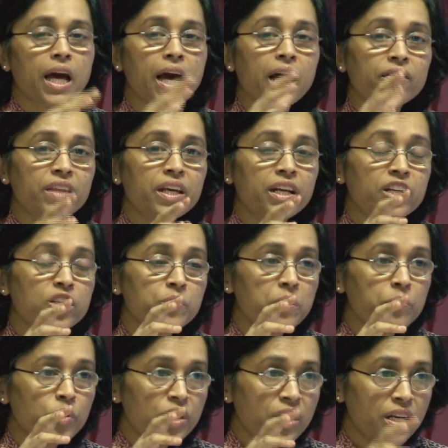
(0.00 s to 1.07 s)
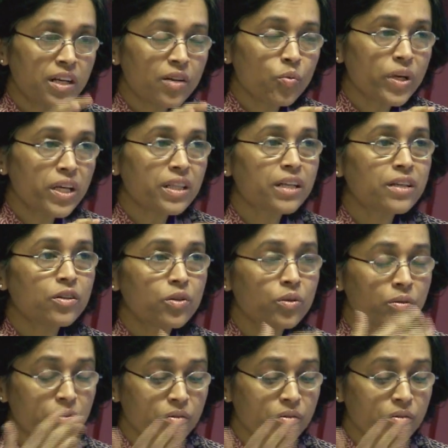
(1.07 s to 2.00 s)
And then it has been put in a way that